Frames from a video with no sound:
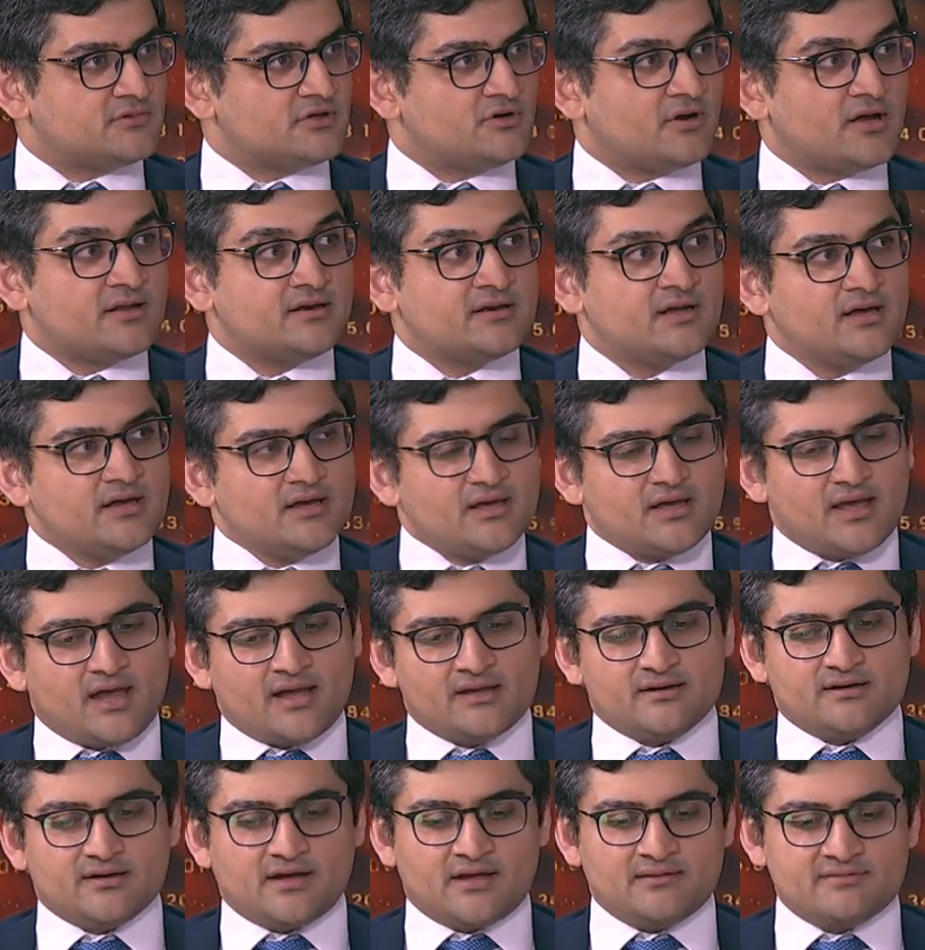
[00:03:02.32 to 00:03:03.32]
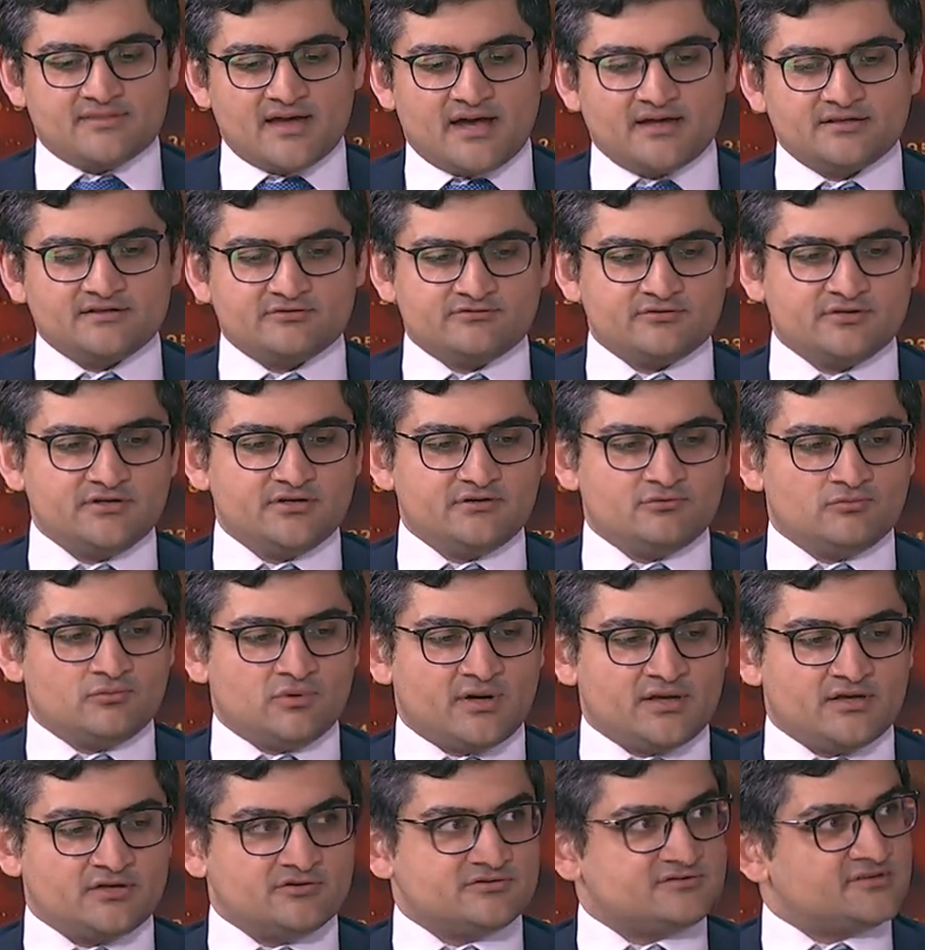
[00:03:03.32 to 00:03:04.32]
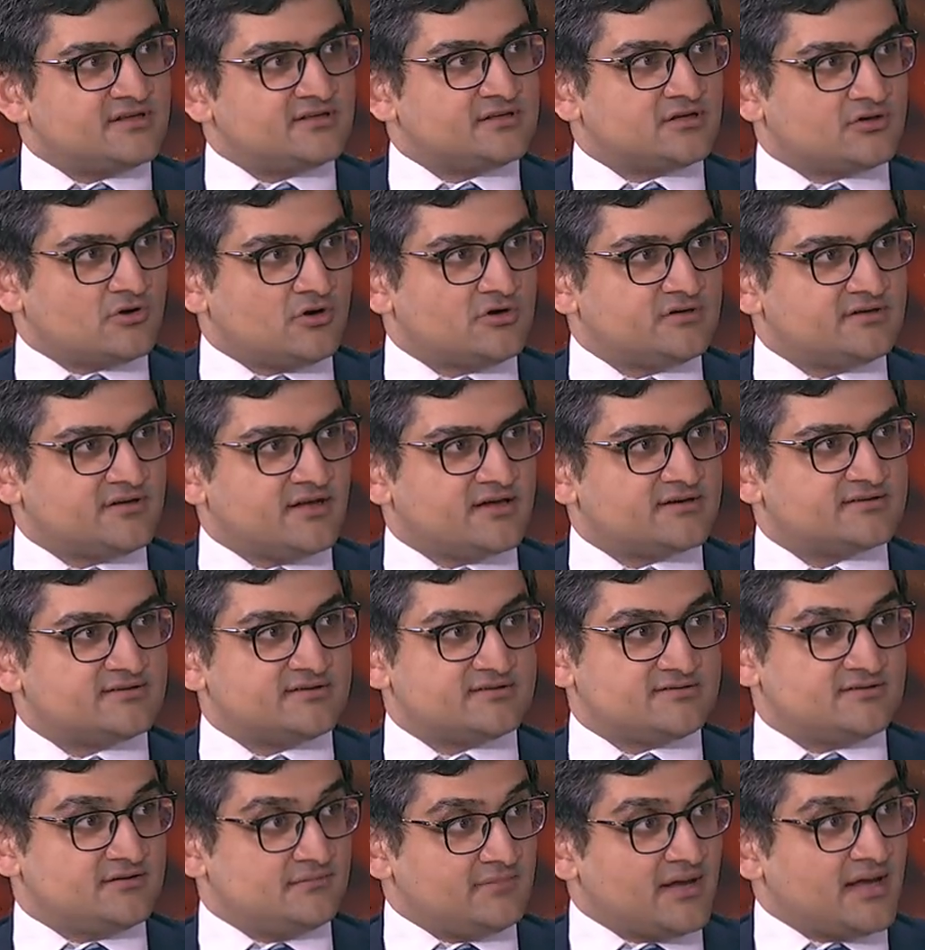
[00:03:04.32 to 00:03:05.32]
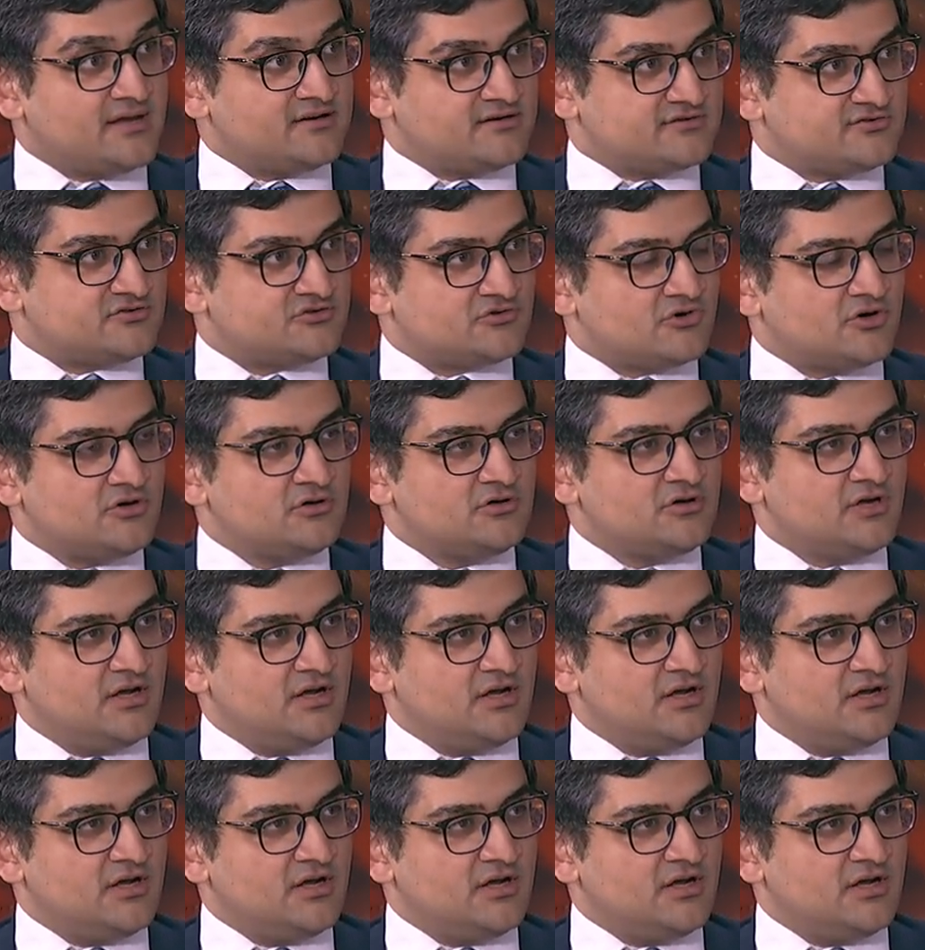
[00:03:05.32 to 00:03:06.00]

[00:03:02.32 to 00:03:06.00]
You know, and that's really where you set the context. Is demand is strong,